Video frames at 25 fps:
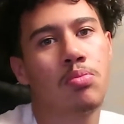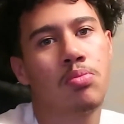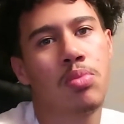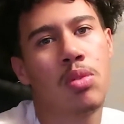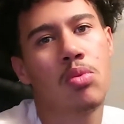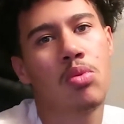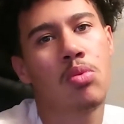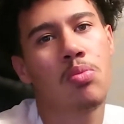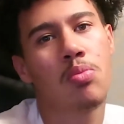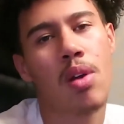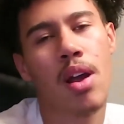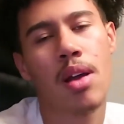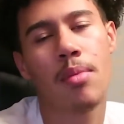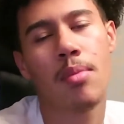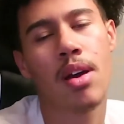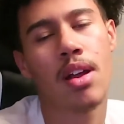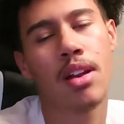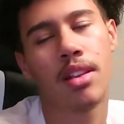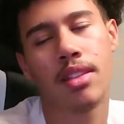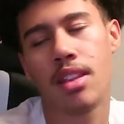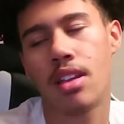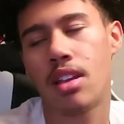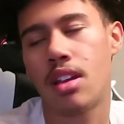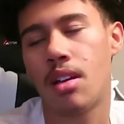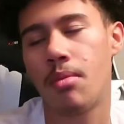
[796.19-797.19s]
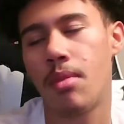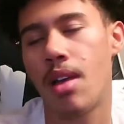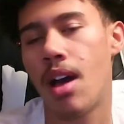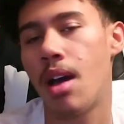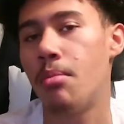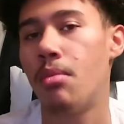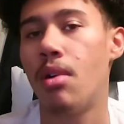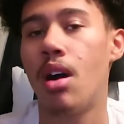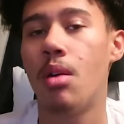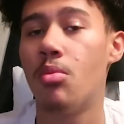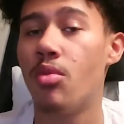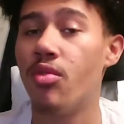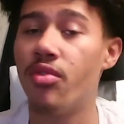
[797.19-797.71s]
people probably might think I'm
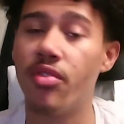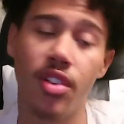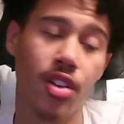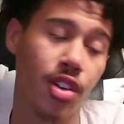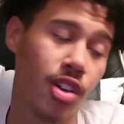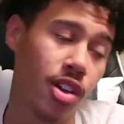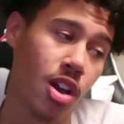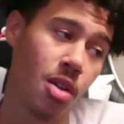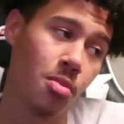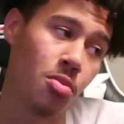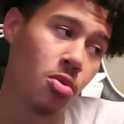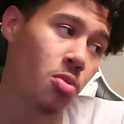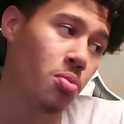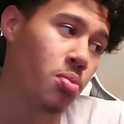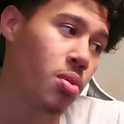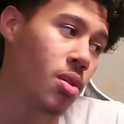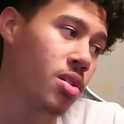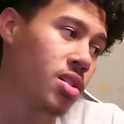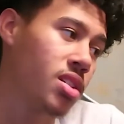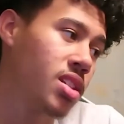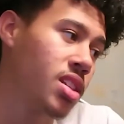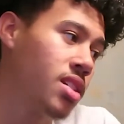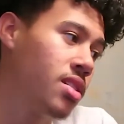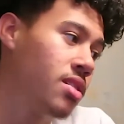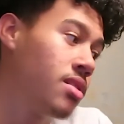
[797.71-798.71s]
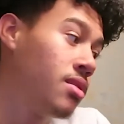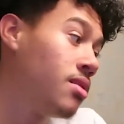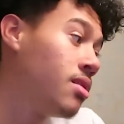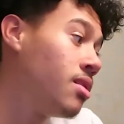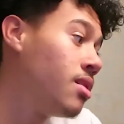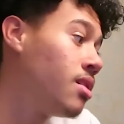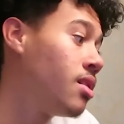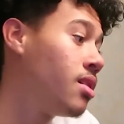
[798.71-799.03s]
not, but I'm a very humble person.